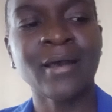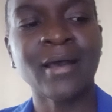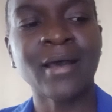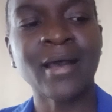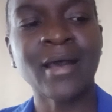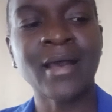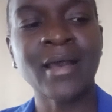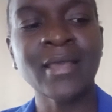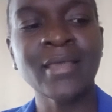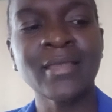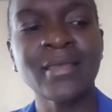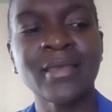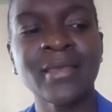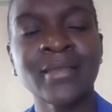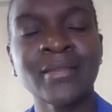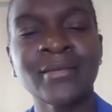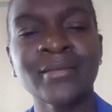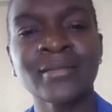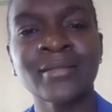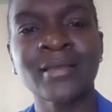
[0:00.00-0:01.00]

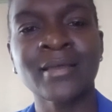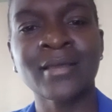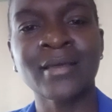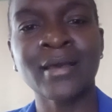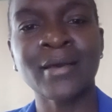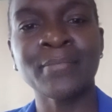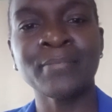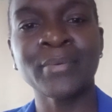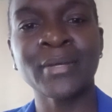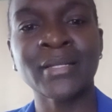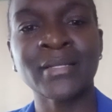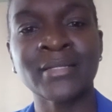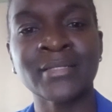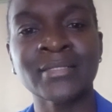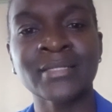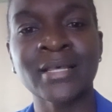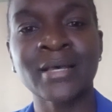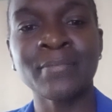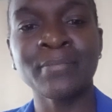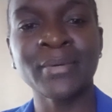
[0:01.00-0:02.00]
high-end
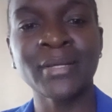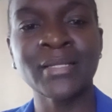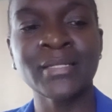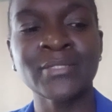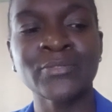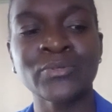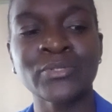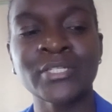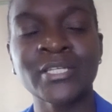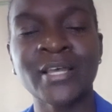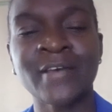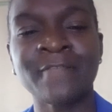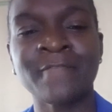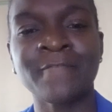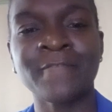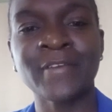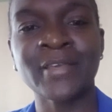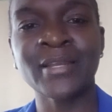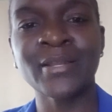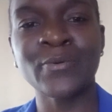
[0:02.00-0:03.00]
companies which are
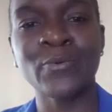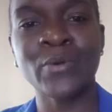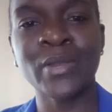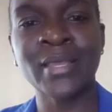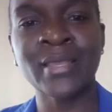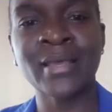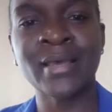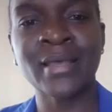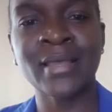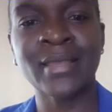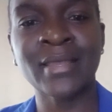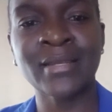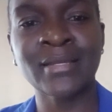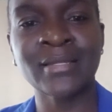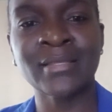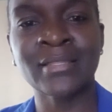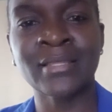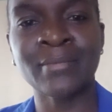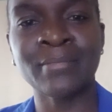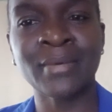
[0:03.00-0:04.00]
very way ahead
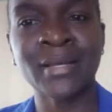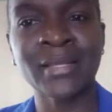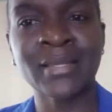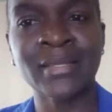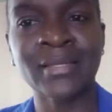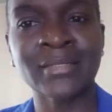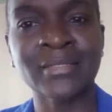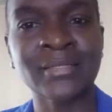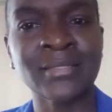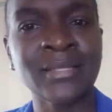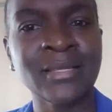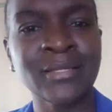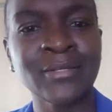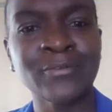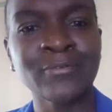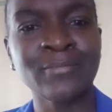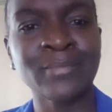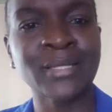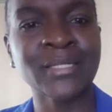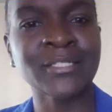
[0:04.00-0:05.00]
in the market, they
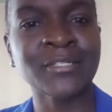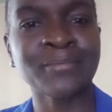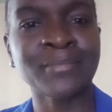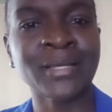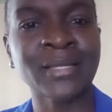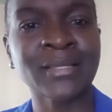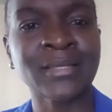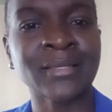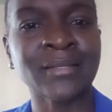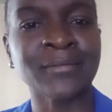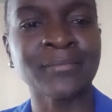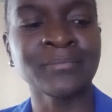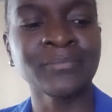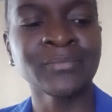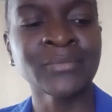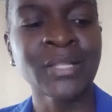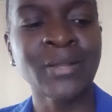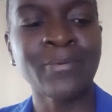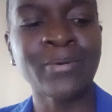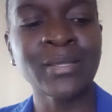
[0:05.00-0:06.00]
do benchmarking,
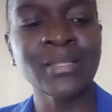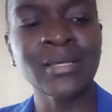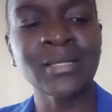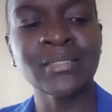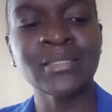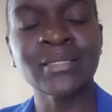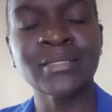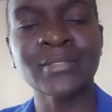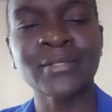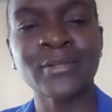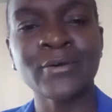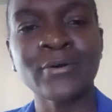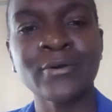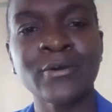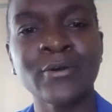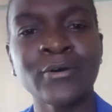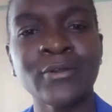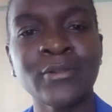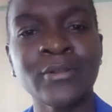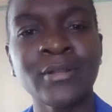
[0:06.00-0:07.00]
whether it is
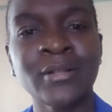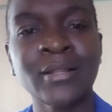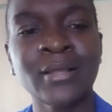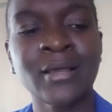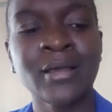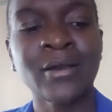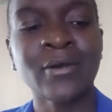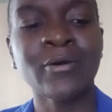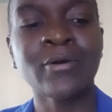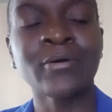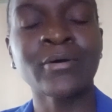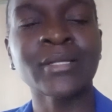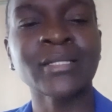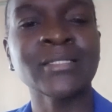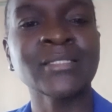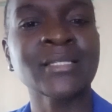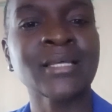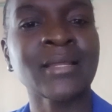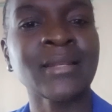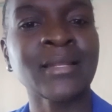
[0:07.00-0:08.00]
local or
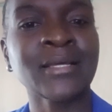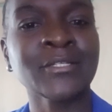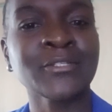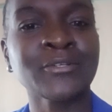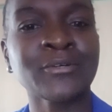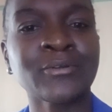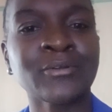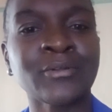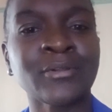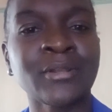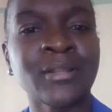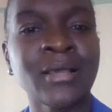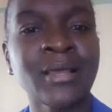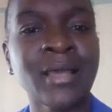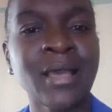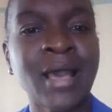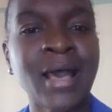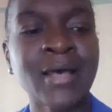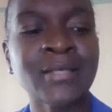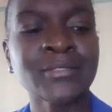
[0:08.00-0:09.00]
international.
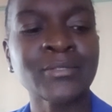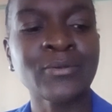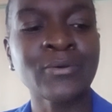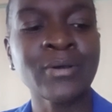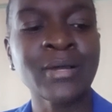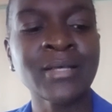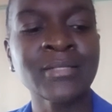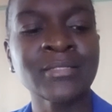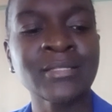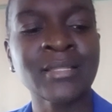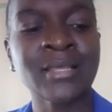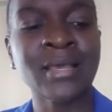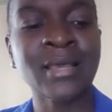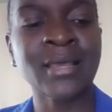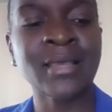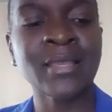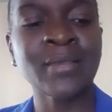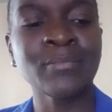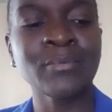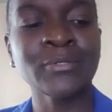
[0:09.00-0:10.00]
As long as they
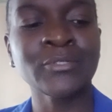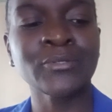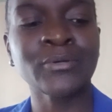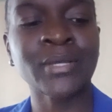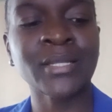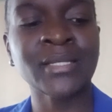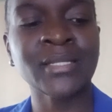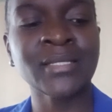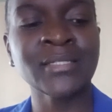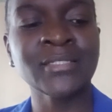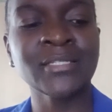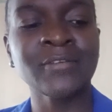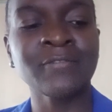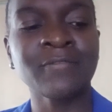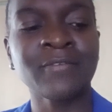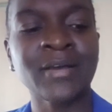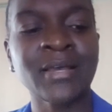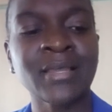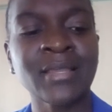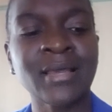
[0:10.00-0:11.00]
are able to
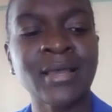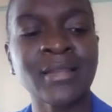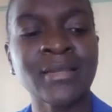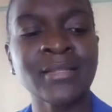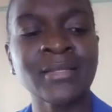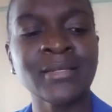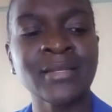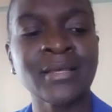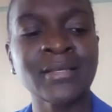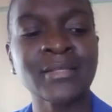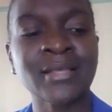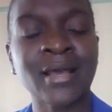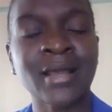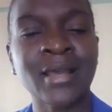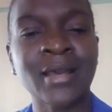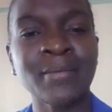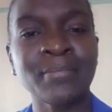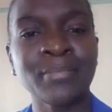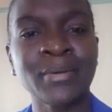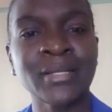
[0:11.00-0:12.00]
identify
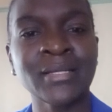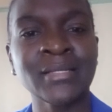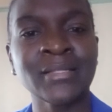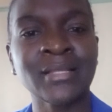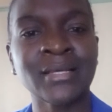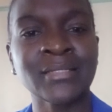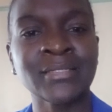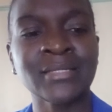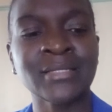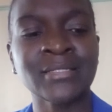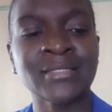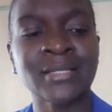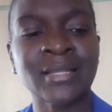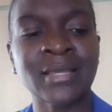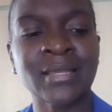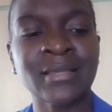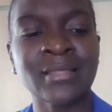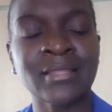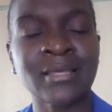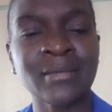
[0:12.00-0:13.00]
a company that is
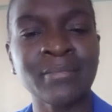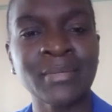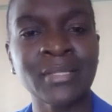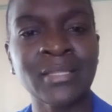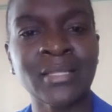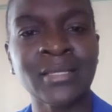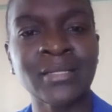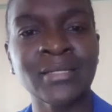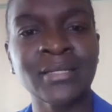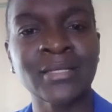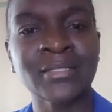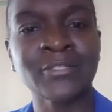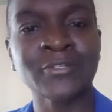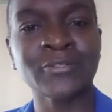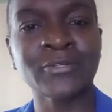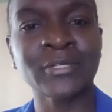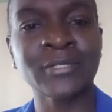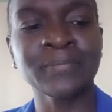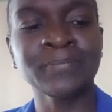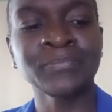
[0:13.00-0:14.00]
like them in the
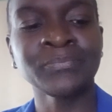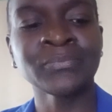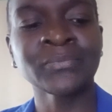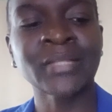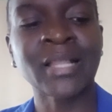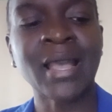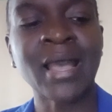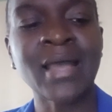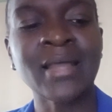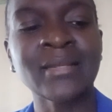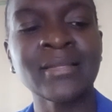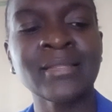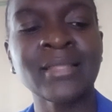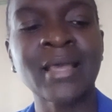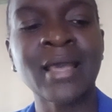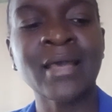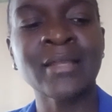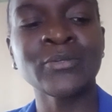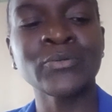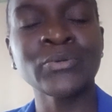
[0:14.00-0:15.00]
industry and
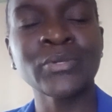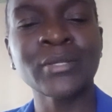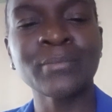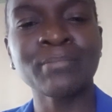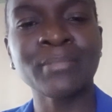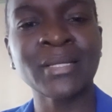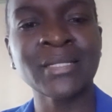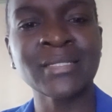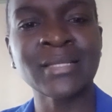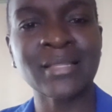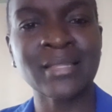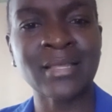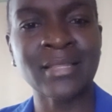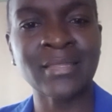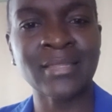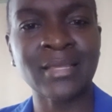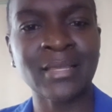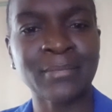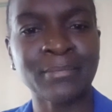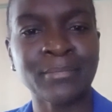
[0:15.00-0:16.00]
they are doing better
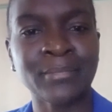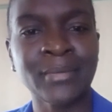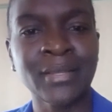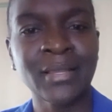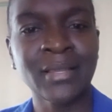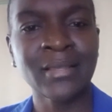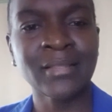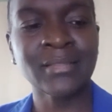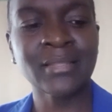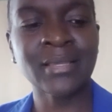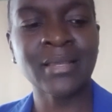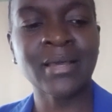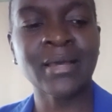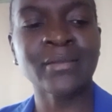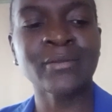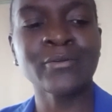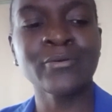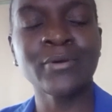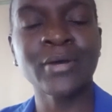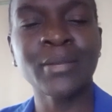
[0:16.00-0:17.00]
than them, they
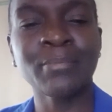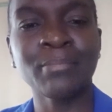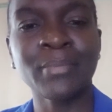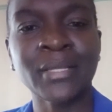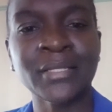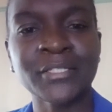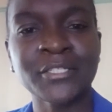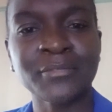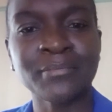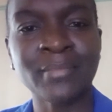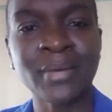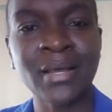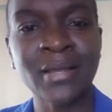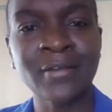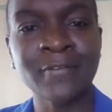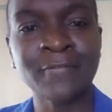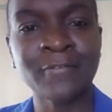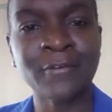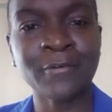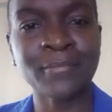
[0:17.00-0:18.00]
can go and
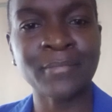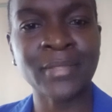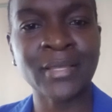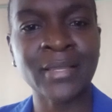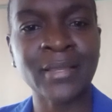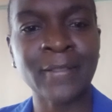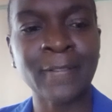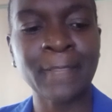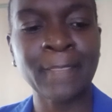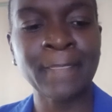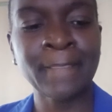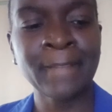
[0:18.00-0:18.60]
benchmark from there.